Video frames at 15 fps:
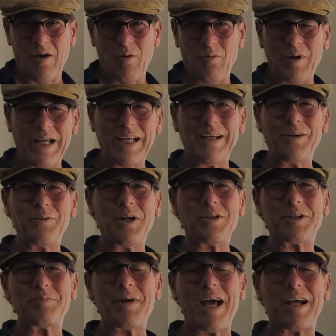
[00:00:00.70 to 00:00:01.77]
Well,
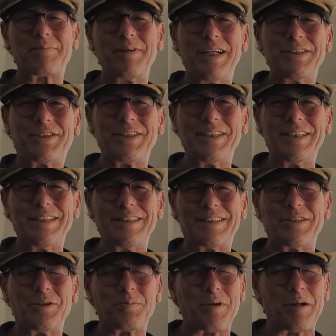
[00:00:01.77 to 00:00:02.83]
welcome back, Menches.
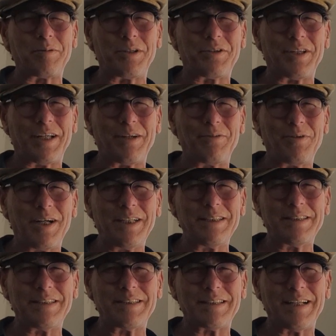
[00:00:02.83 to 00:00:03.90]
You're probably thinking, why
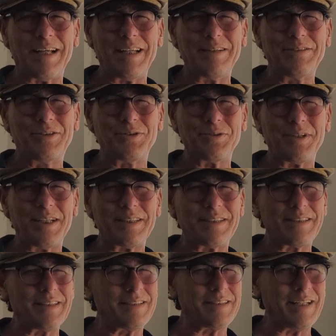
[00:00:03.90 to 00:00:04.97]
is this guy dressed
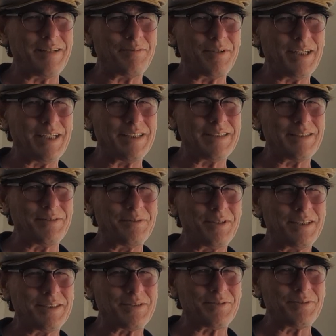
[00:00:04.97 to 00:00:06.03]
the same way as he
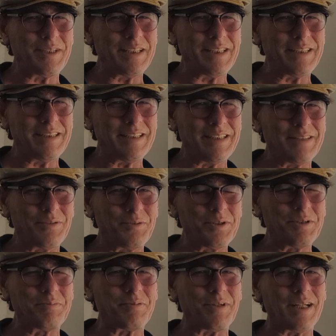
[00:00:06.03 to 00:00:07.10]
was when he did the
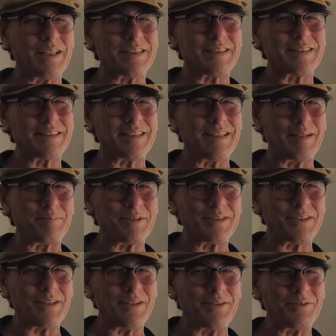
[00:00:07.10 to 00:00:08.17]
WordPress
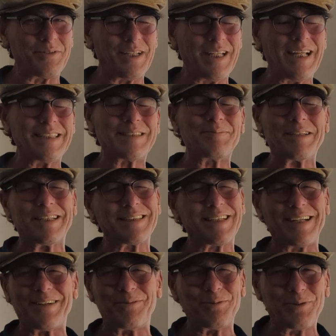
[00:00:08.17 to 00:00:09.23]
episode? Well, that's because I
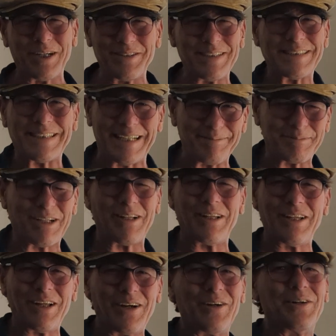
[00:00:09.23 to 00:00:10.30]
don't wear the same
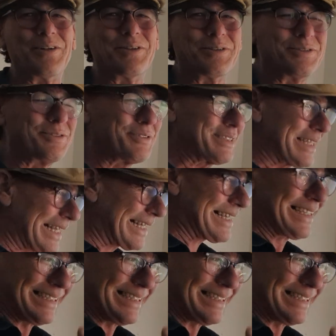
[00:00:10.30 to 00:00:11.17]
clothes like